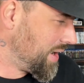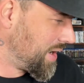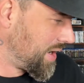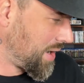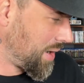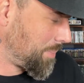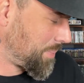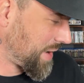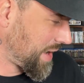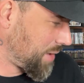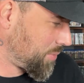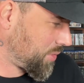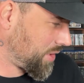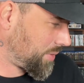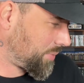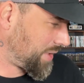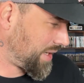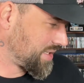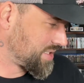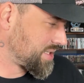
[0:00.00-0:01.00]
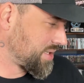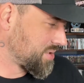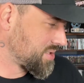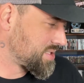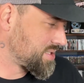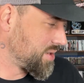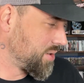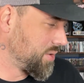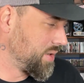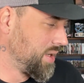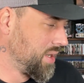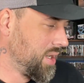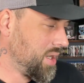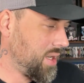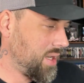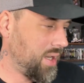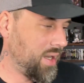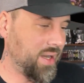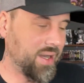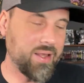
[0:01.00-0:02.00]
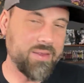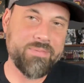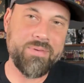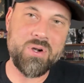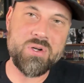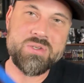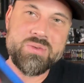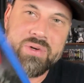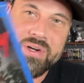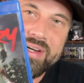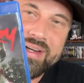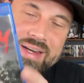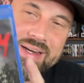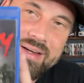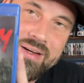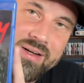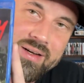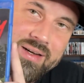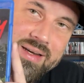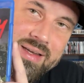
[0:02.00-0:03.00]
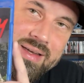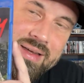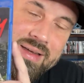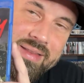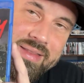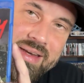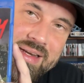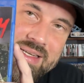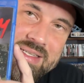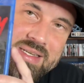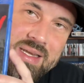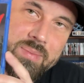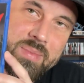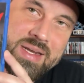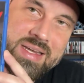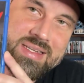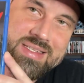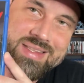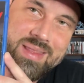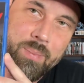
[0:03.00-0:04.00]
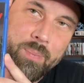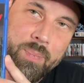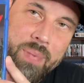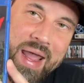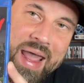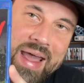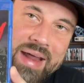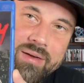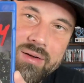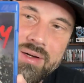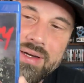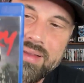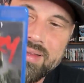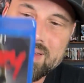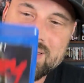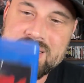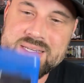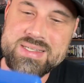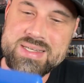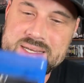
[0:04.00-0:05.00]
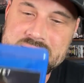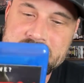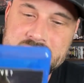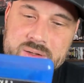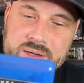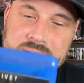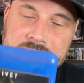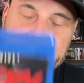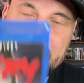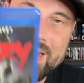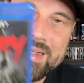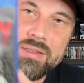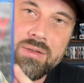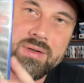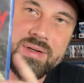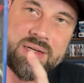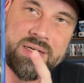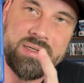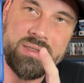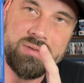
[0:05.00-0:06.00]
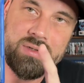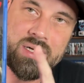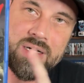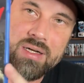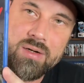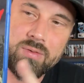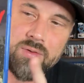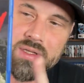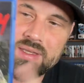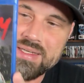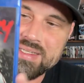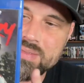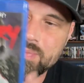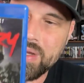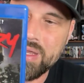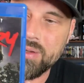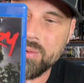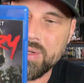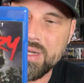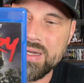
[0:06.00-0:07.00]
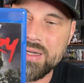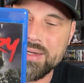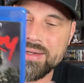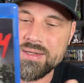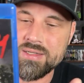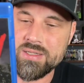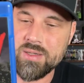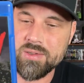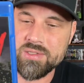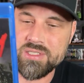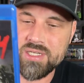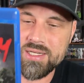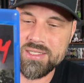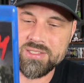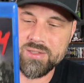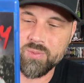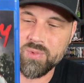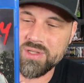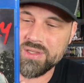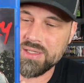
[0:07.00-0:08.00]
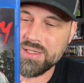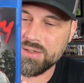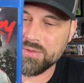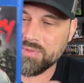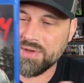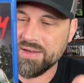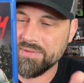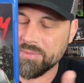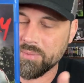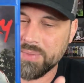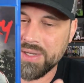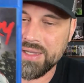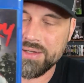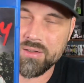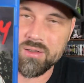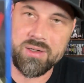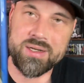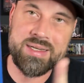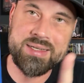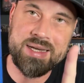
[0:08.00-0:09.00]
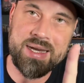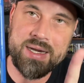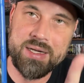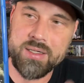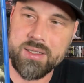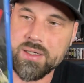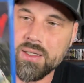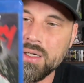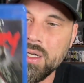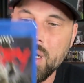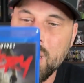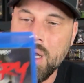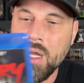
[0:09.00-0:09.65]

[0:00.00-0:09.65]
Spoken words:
But I will watch here soon. The first one here that he sent me is The Battery. This is a Scream Factory release, by the way, in association with Raven Banner in Canada.